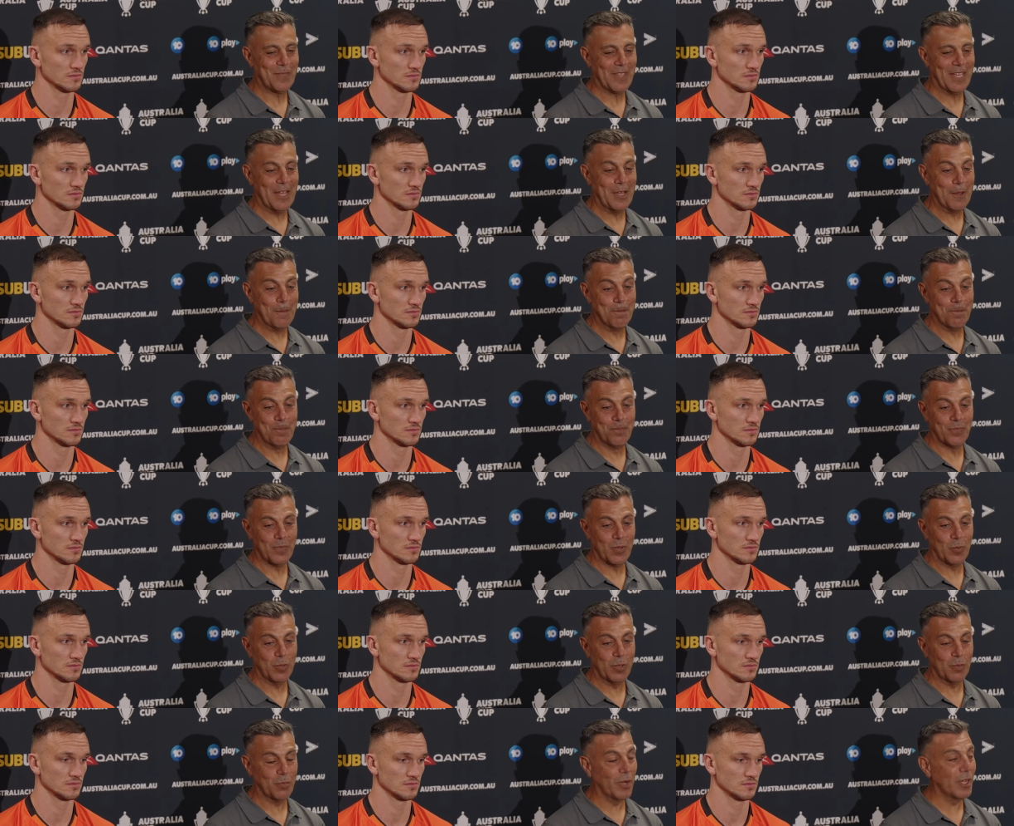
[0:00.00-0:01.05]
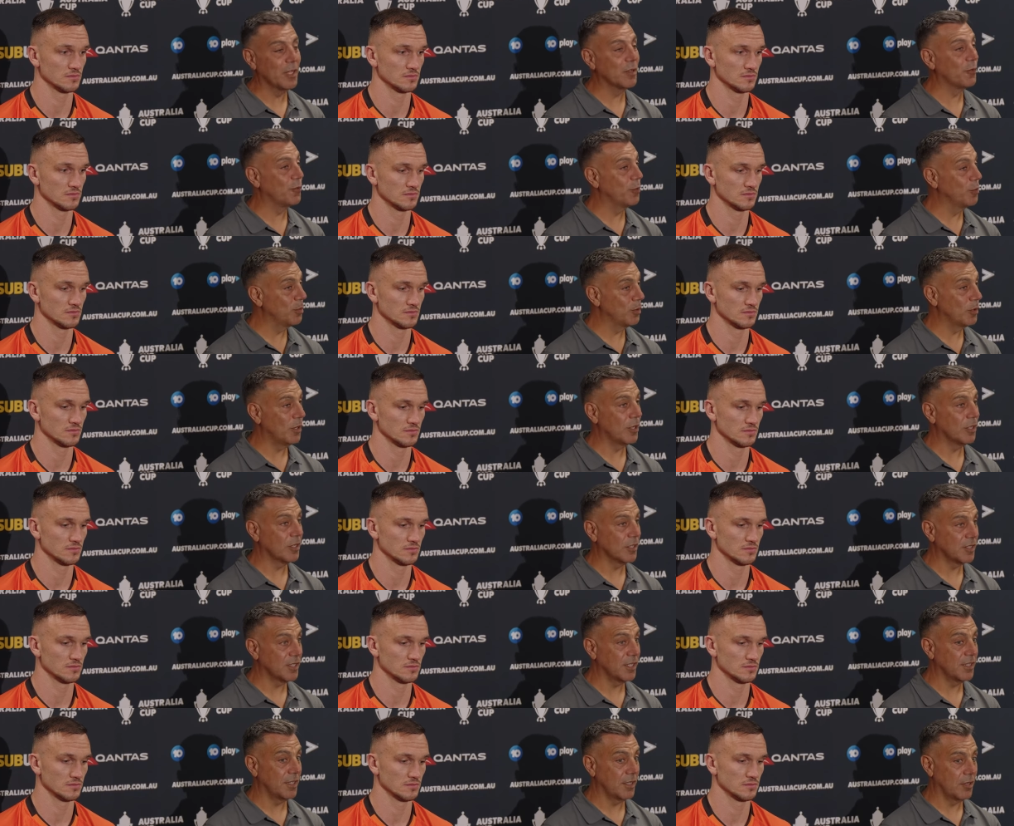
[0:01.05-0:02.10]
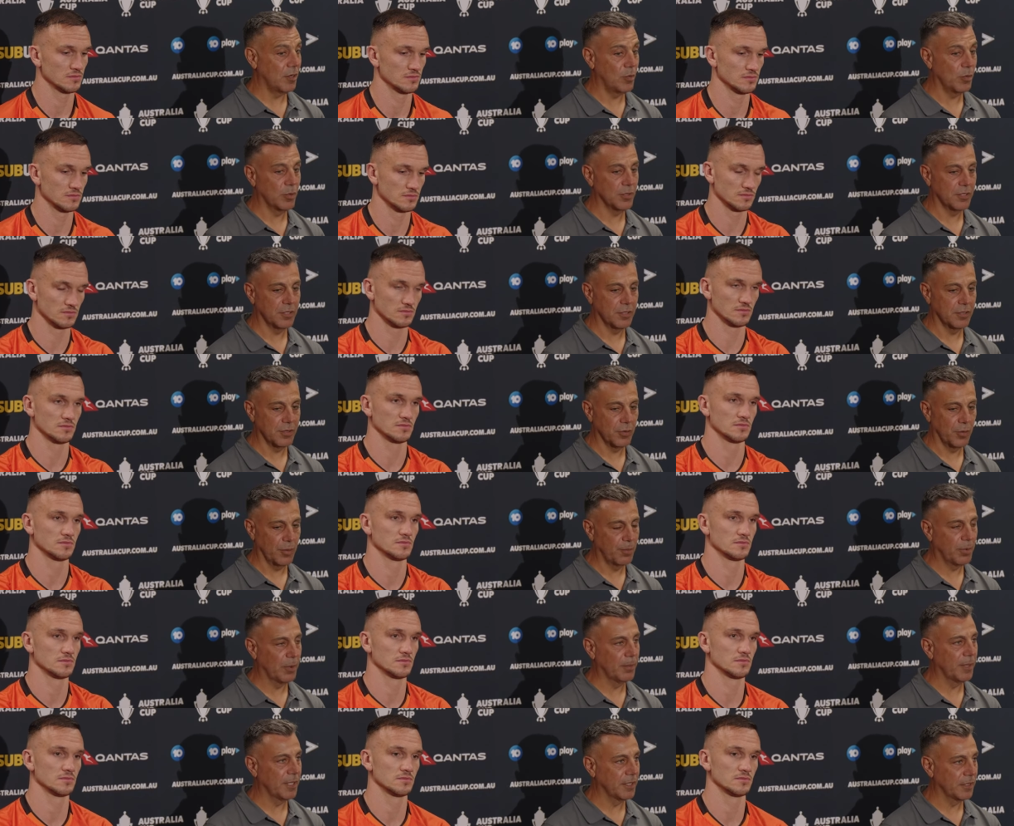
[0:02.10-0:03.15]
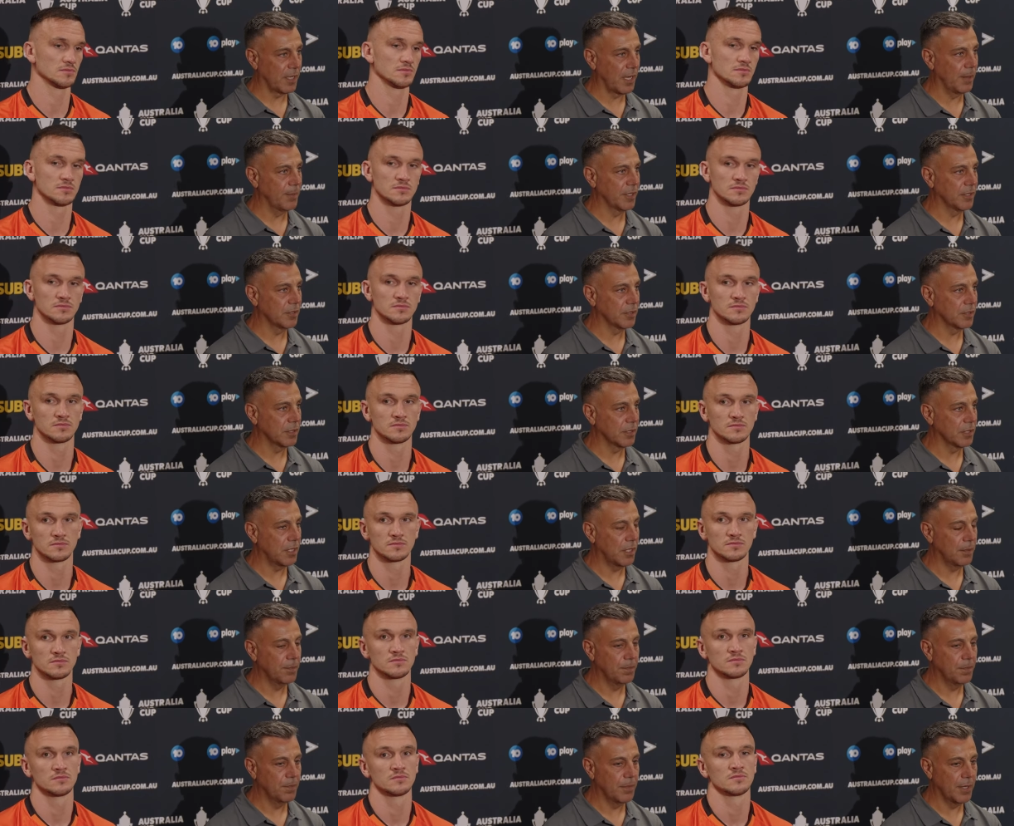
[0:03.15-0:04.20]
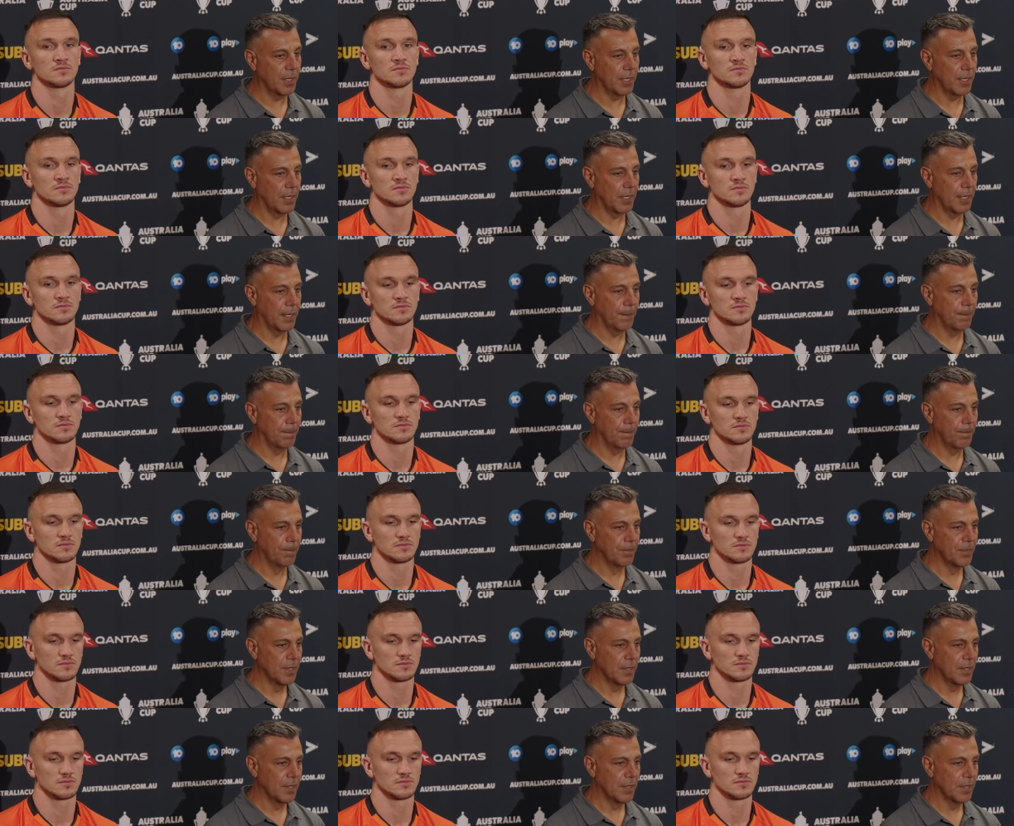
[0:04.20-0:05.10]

Speaker 1: Um, with the brand of football, like I said, that I wanted to implement coming to the club, um,